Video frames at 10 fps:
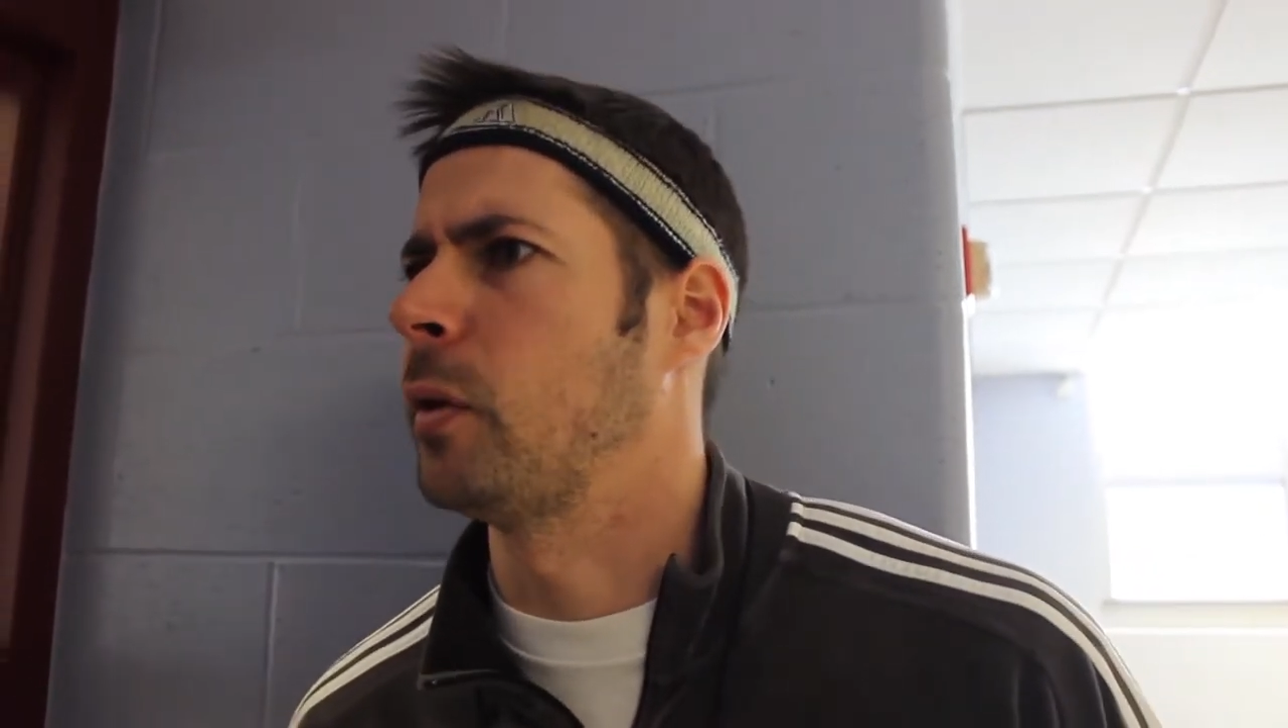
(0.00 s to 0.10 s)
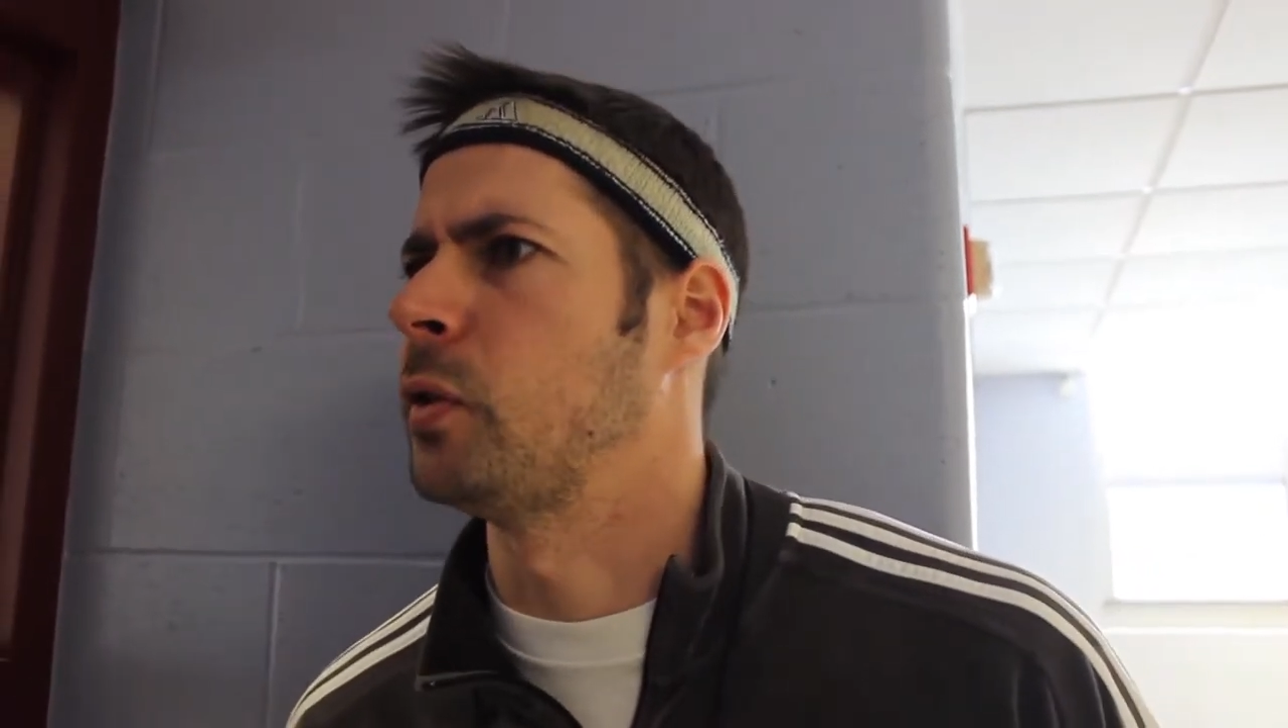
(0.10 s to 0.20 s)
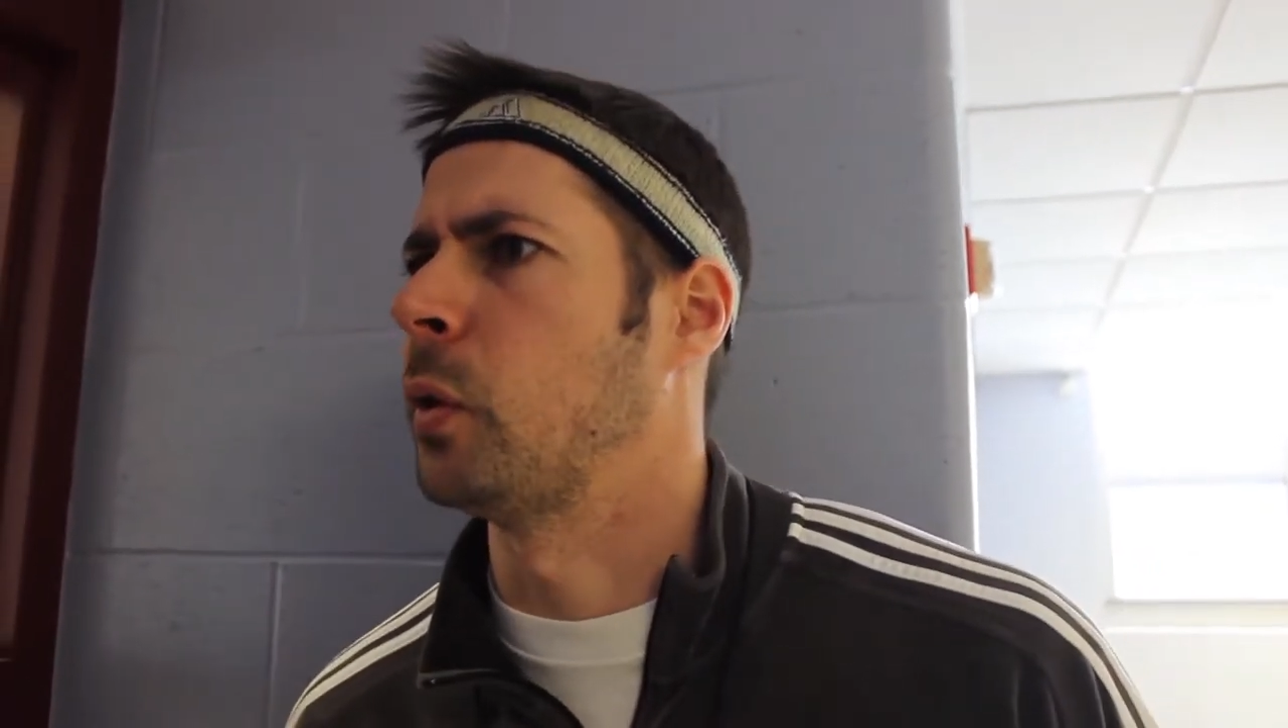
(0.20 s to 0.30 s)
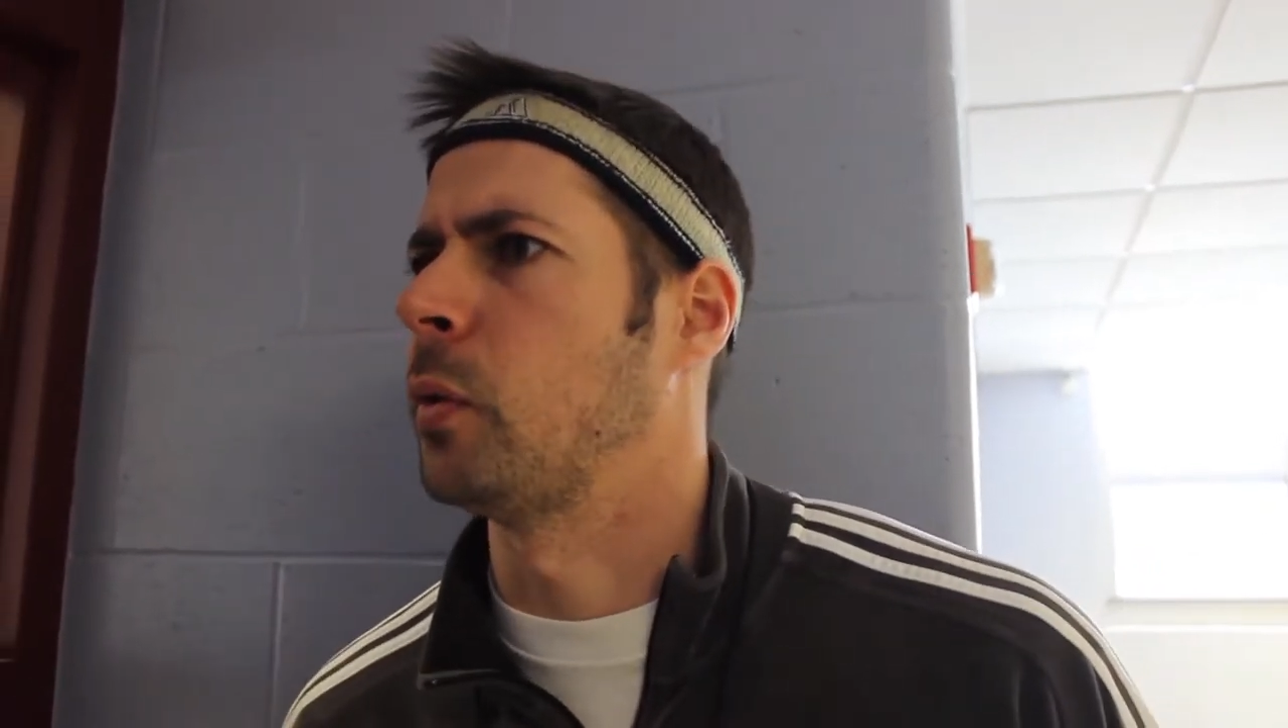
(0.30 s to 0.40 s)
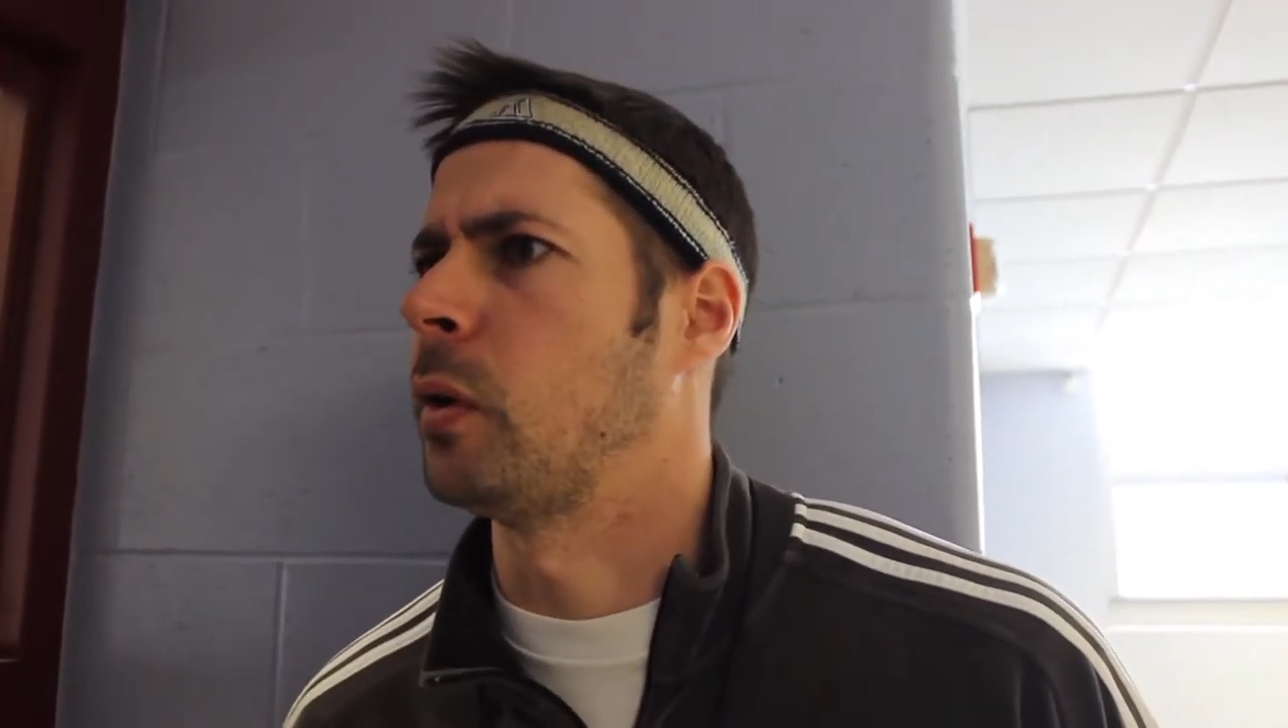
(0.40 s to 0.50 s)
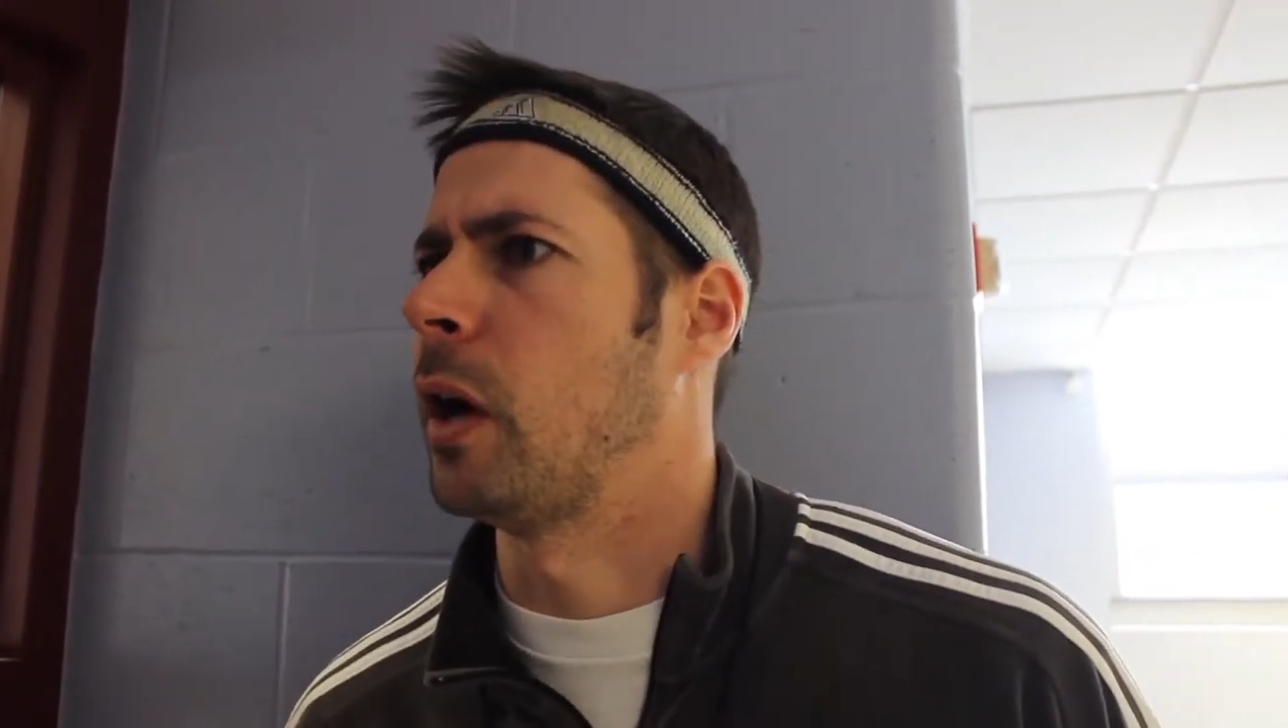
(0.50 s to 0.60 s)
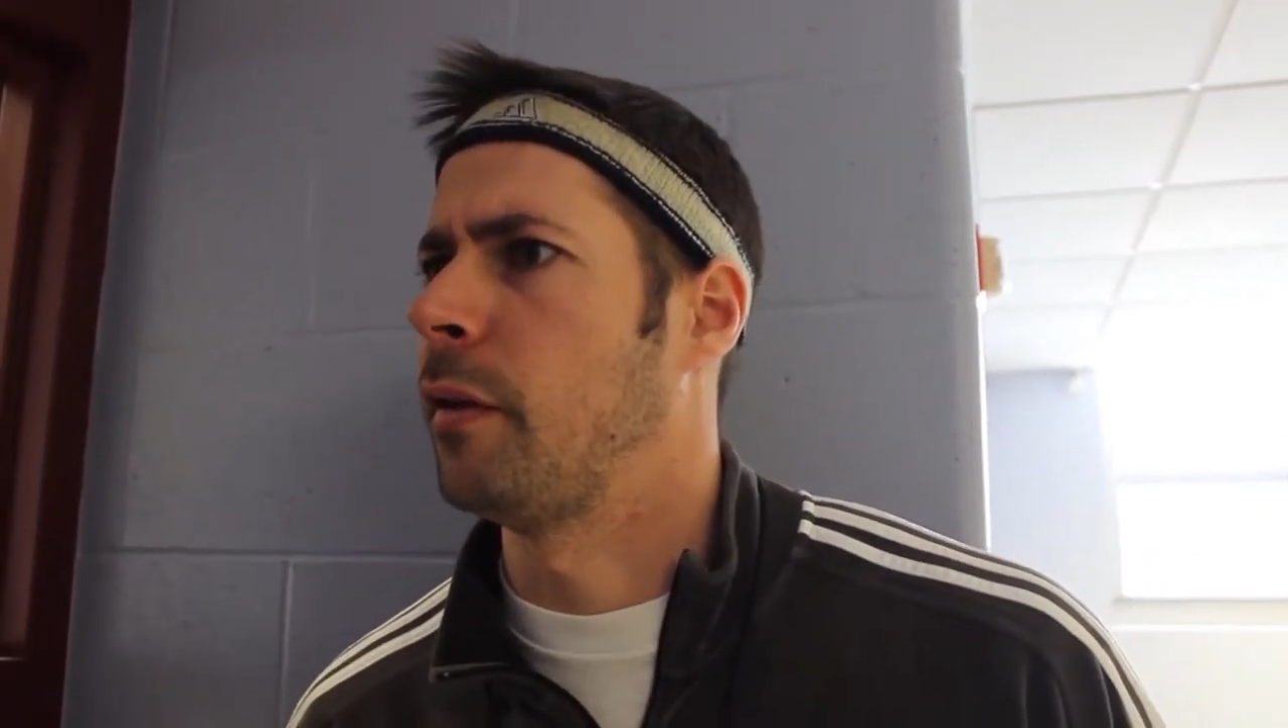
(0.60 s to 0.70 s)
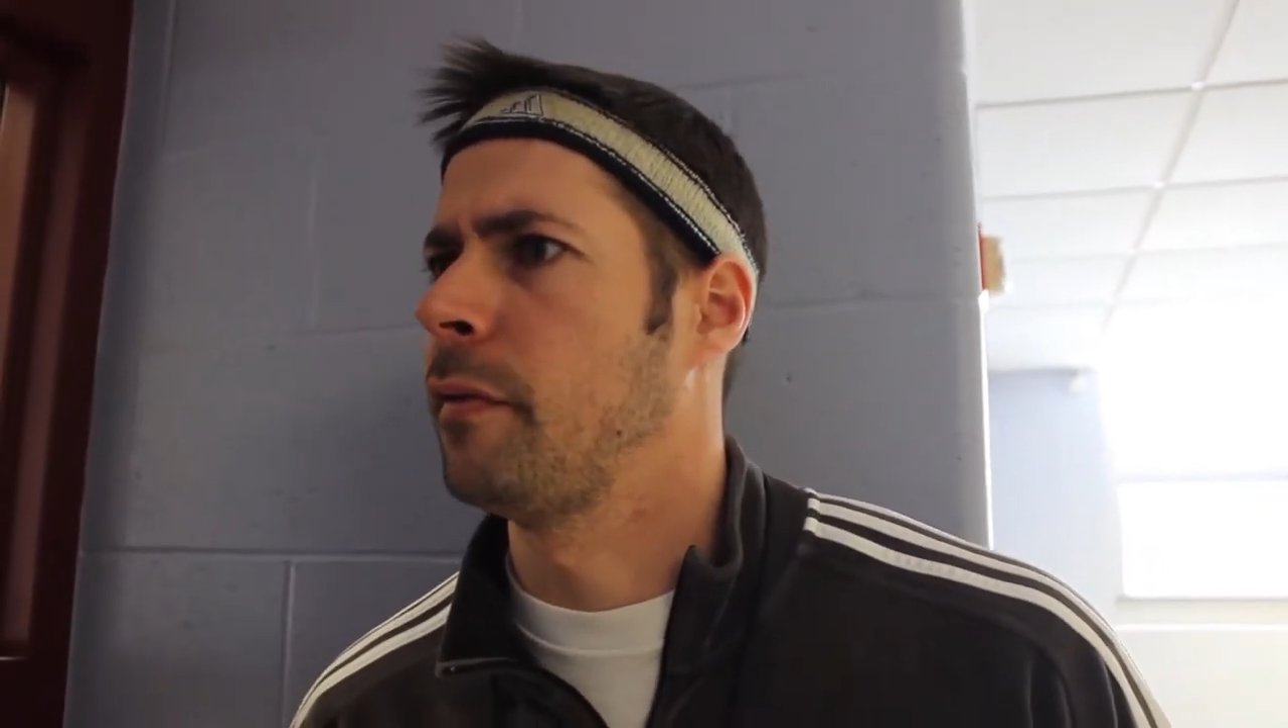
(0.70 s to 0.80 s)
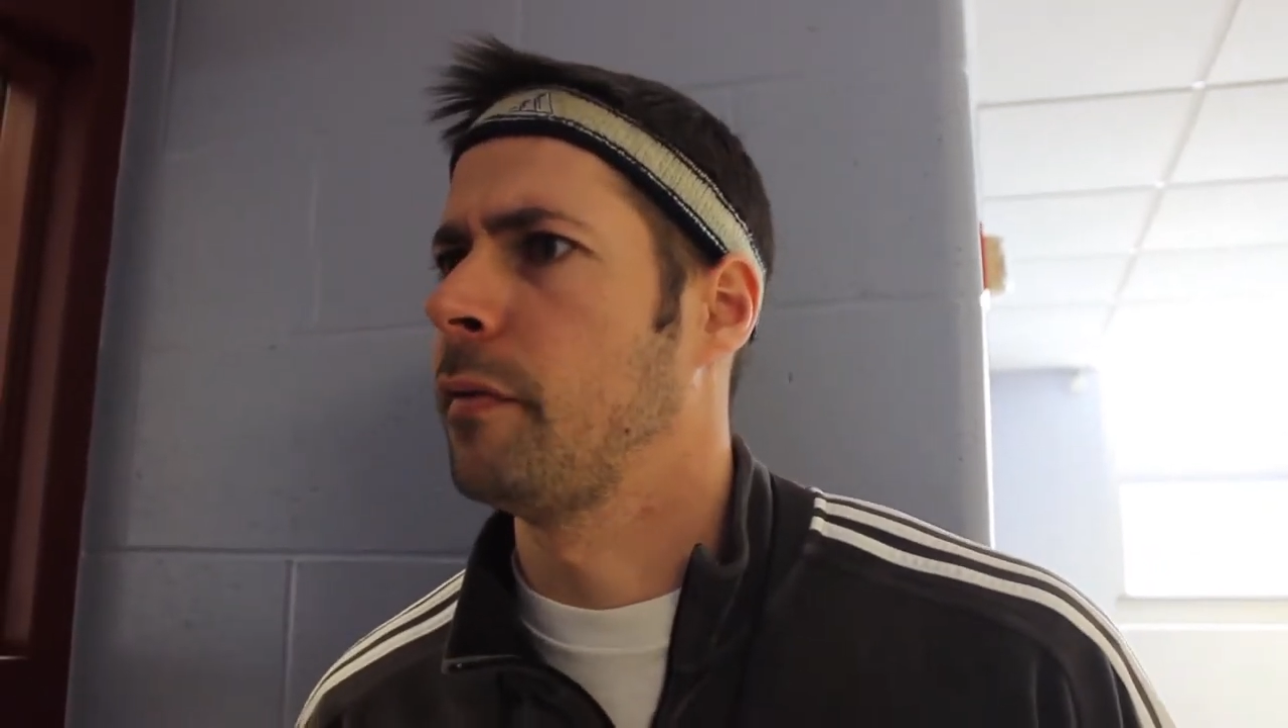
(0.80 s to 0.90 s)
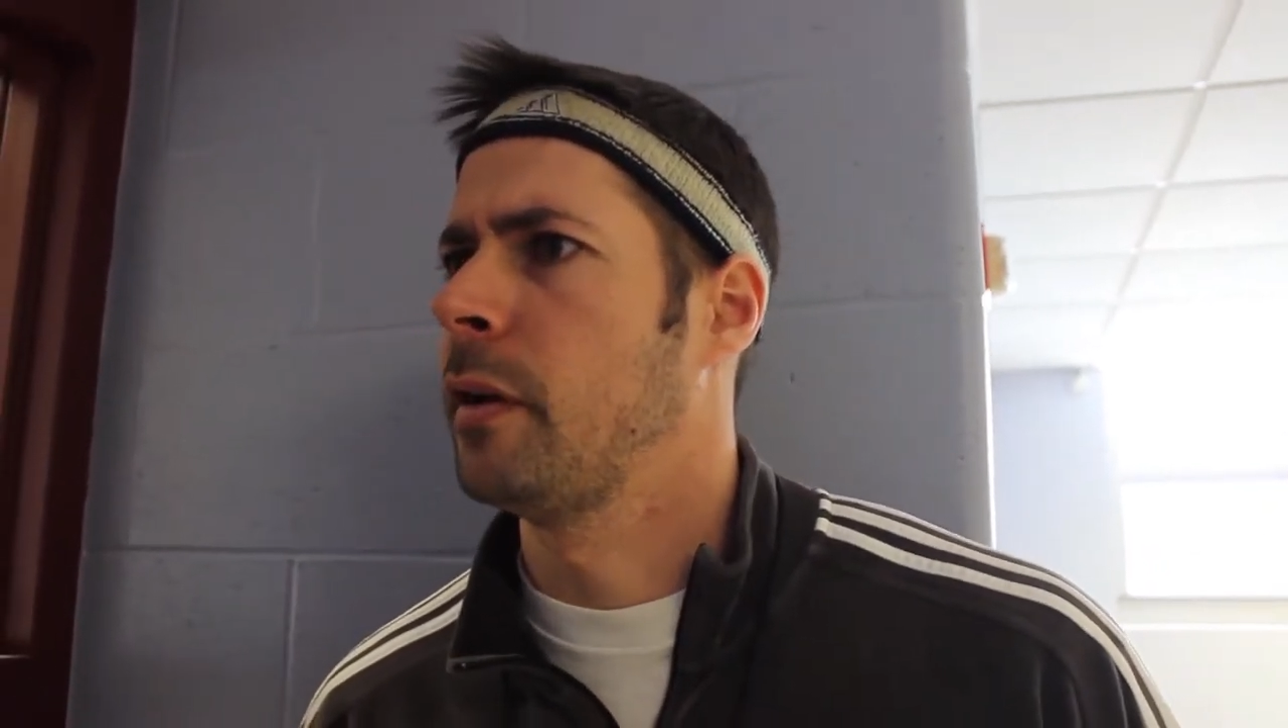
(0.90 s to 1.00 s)
adult
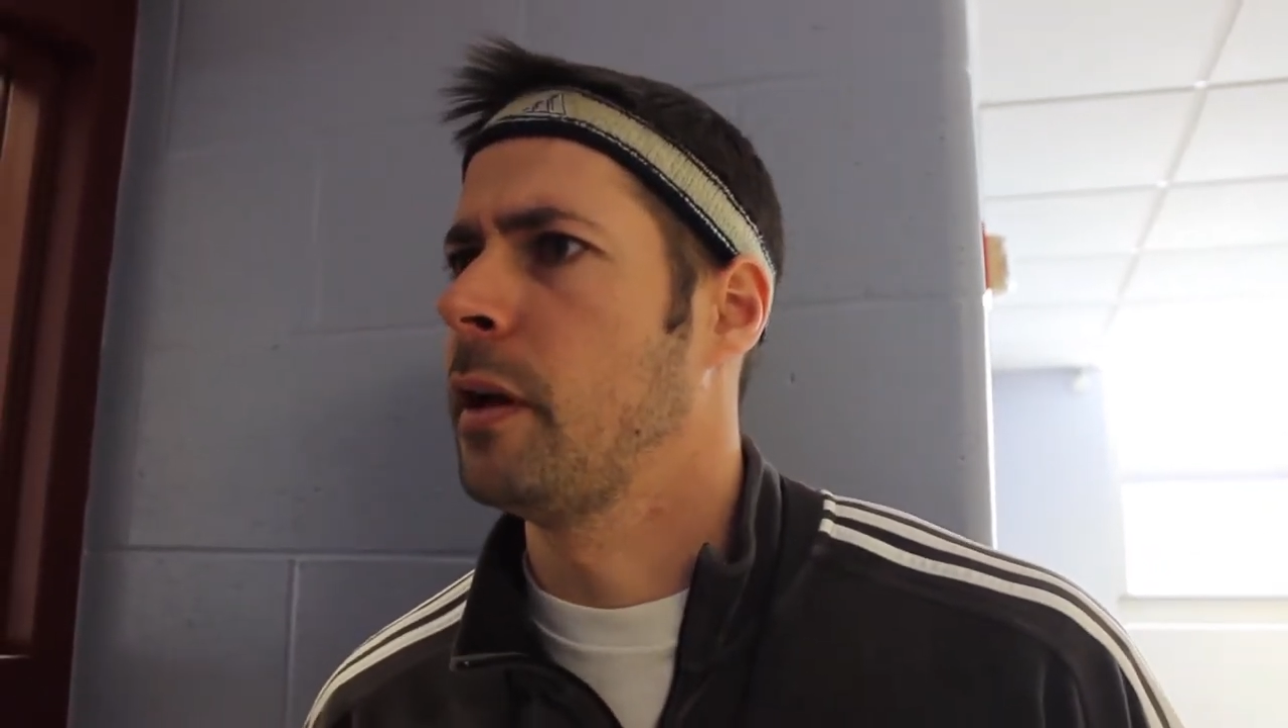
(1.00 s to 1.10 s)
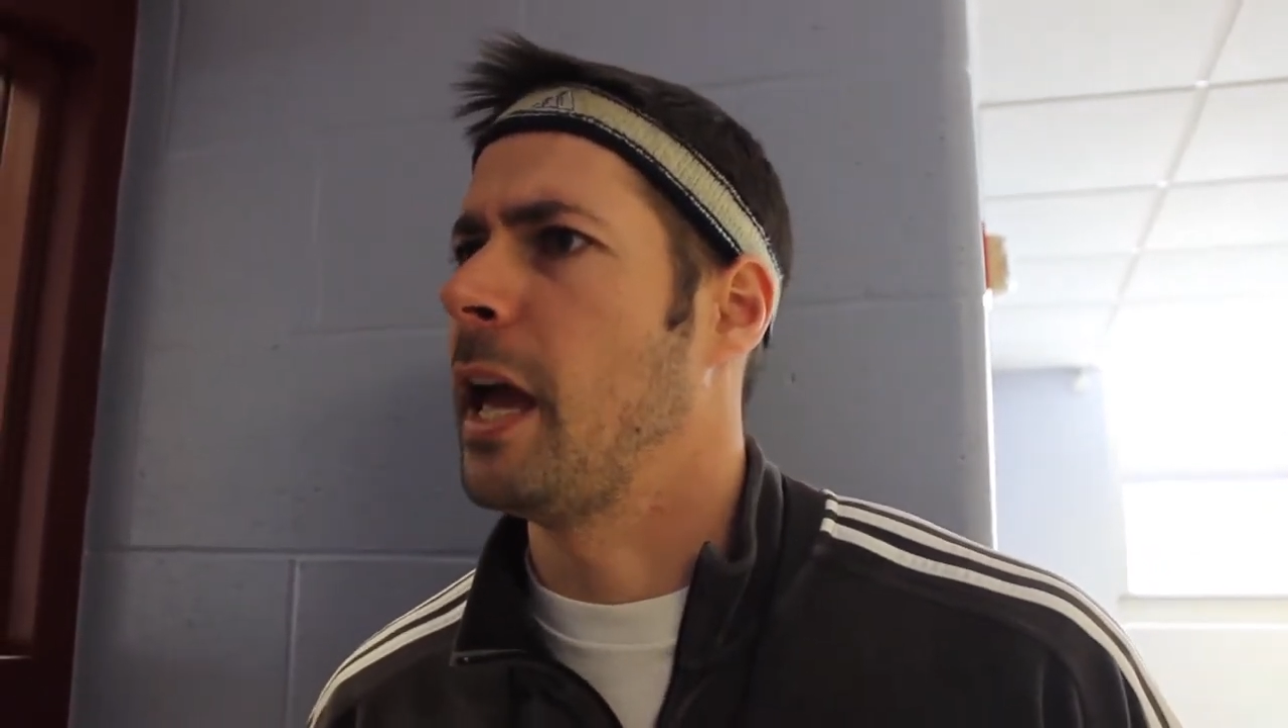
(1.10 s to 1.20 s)
life.